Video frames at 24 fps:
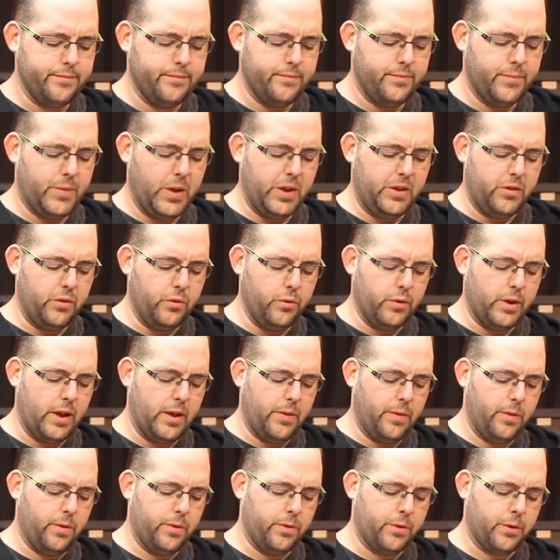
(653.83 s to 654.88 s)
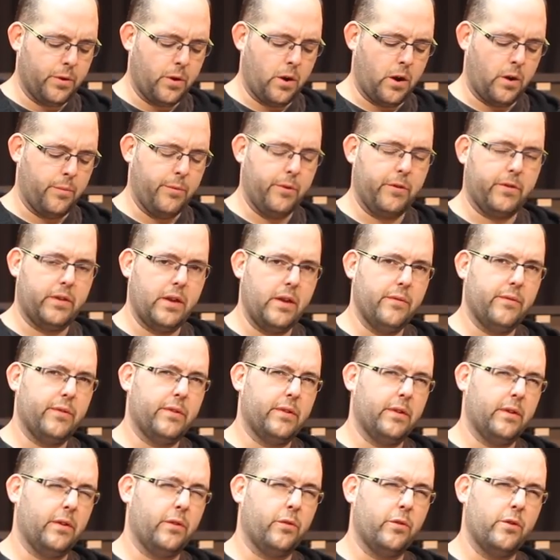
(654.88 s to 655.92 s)
They do get their armor
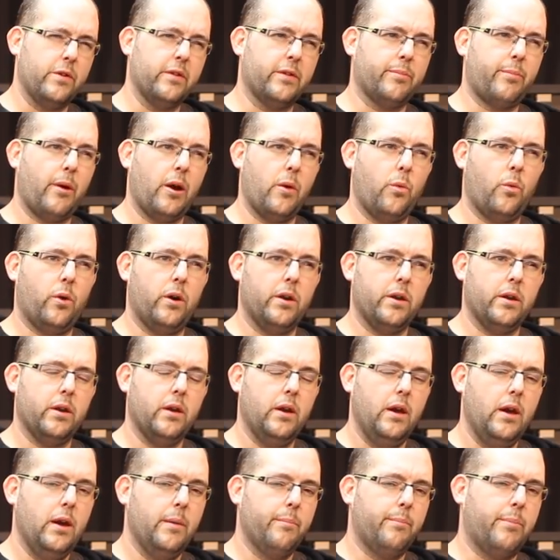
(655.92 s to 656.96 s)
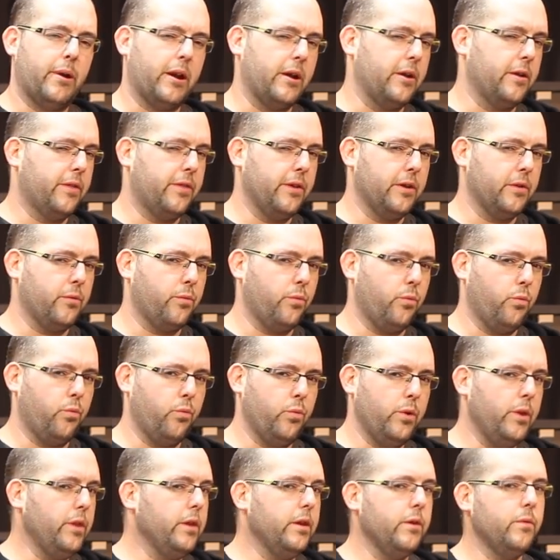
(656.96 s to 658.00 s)
saves increased by 1, but I think
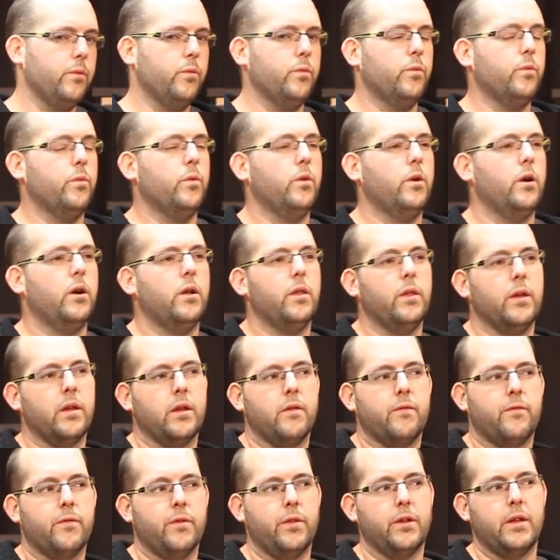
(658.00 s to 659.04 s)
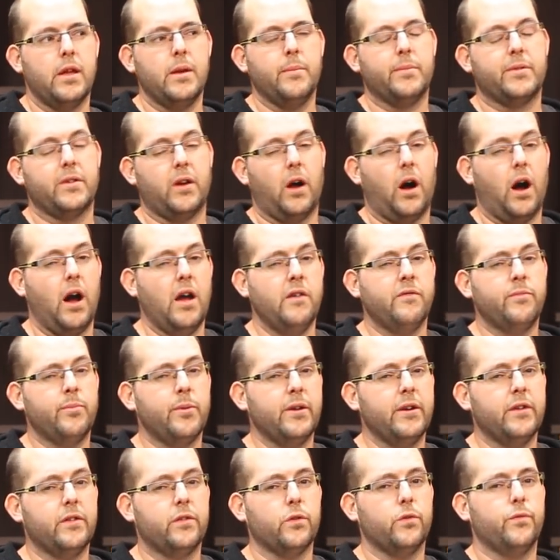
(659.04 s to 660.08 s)
really, like for the games that I've
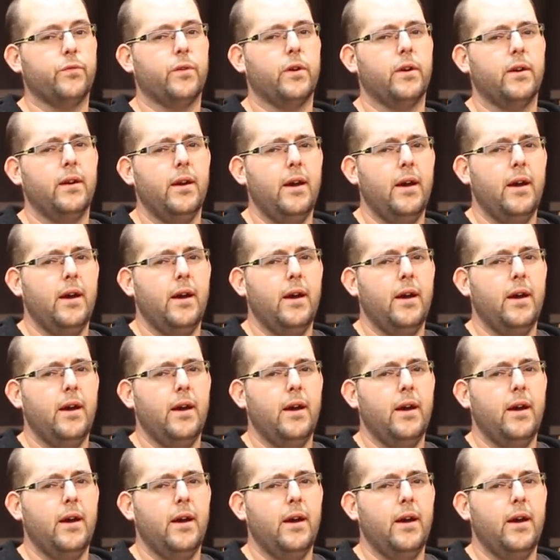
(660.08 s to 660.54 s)
played so far,